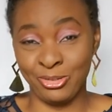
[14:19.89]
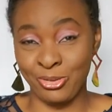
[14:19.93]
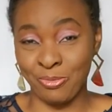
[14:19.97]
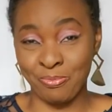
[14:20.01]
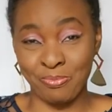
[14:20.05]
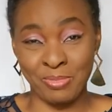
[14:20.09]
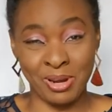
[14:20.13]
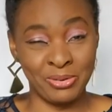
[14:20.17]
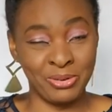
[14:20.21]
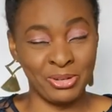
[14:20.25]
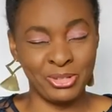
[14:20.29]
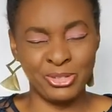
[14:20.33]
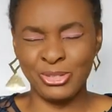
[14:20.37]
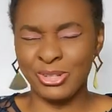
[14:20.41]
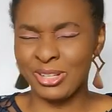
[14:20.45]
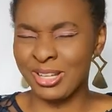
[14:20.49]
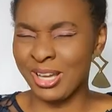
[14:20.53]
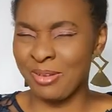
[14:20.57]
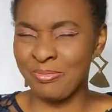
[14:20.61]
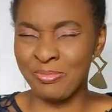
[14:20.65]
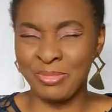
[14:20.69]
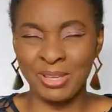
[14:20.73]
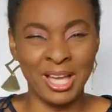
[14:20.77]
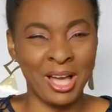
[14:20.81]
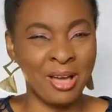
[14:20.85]
You
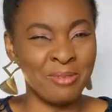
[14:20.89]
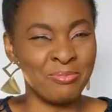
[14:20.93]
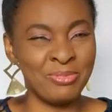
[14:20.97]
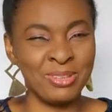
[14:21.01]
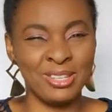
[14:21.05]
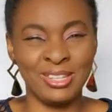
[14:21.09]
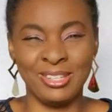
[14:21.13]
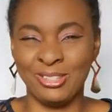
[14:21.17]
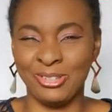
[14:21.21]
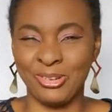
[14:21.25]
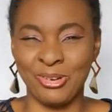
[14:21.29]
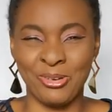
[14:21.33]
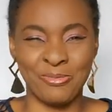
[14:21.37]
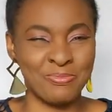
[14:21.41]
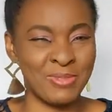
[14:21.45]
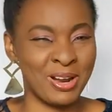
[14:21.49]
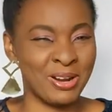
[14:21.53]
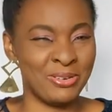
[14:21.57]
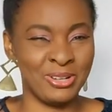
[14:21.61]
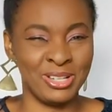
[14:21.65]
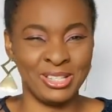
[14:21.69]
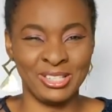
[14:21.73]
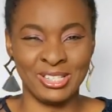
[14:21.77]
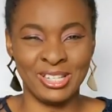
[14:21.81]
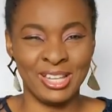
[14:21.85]
can be happy in your
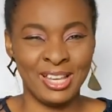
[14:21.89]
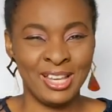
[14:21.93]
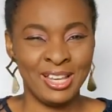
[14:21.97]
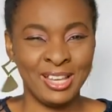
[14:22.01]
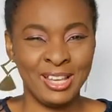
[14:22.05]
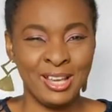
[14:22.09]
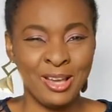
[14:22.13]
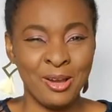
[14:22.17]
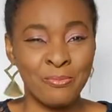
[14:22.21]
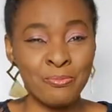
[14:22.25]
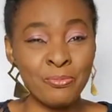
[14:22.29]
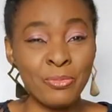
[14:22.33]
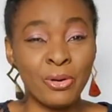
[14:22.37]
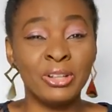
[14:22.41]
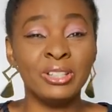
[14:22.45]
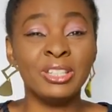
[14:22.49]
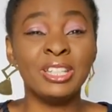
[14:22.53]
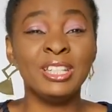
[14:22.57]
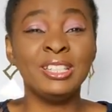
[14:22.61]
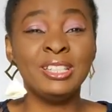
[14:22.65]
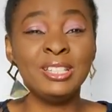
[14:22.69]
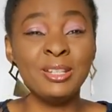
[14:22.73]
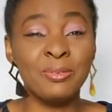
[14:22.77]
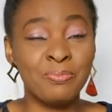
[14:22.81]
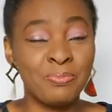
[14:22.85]
marriage.
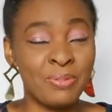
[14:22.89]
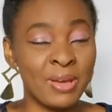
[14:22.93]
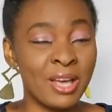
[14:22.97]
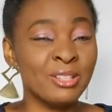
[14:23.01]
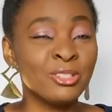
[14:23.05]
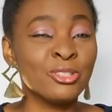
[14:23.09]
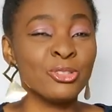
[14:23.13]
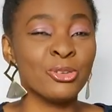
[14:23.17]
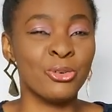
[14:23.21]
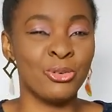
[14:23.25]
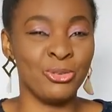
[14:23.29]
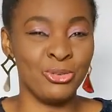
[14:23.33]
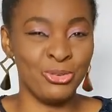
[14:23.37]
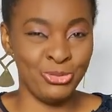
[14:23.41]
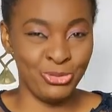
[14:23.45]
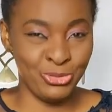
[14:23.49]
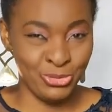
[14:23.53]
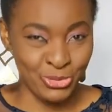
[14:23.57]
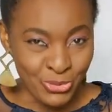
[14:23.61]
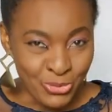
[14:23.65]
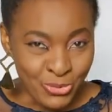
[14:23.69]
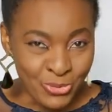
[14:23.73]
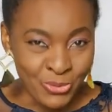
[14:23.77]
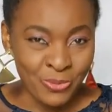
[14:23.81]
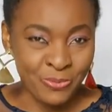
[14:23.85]
But it depends on
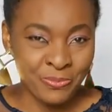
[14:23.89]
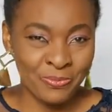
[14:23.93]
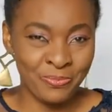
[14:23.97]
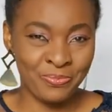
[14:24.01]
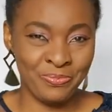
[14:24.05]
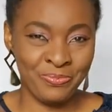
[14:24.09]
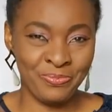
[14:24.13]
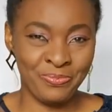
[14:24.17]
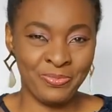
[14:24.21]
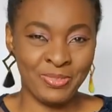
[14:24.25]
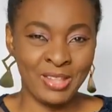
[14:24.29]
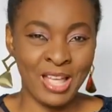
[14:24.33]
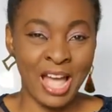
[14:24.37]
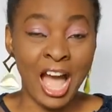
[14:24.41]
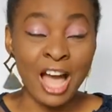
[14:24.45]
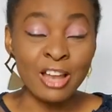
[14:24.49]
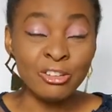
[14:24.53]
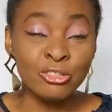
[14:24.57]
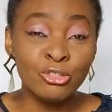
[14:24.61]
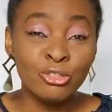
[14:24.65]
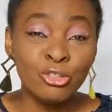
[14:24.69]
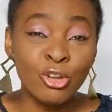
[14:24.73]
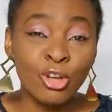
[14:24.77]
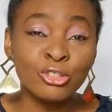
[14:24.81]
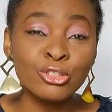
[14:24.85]
you
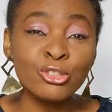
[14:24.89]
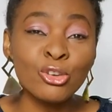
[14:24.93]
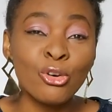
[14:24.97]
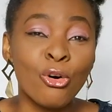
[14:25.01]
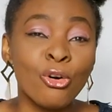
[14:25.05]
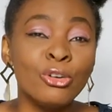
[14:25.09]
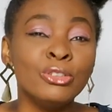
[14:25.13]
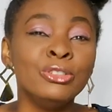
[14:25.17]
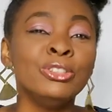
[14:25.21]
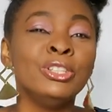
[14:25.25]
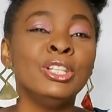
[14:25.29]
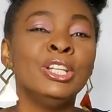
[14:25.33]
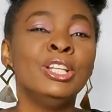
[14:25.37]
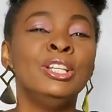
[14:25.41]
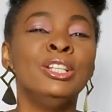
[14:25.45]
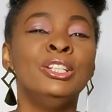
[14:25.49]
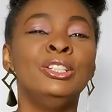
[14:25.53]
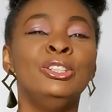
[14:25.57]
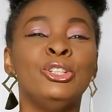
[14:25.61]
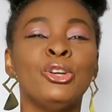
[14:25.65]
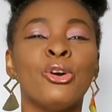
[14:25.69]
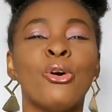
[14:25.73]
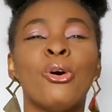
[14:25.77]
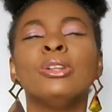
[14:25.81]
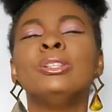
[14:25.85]
and not on
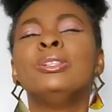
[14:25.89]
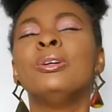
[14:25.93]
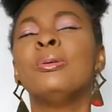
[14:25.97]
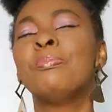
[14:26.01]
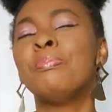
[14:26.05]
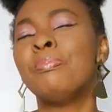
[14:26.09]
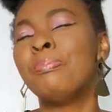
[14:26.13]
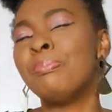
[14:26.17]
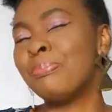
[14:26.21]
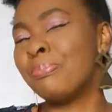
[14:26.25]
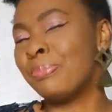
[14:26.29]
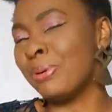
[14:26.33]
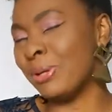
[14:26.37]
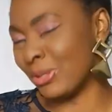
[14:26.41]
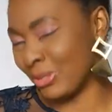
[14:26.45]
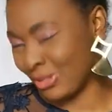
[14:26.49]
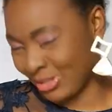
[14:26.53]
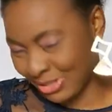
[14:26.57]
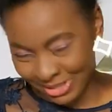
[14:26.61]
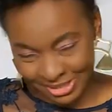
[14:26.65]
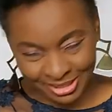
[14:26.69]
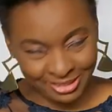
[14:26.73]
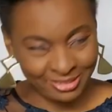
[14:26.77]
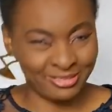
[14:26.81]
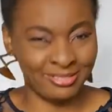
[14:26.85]
the other
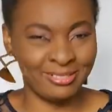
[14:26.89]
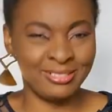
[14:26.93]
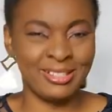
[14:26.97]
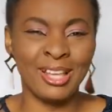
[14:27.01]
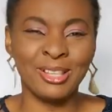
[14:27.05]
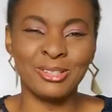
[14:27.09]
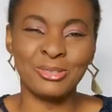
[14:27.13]
person.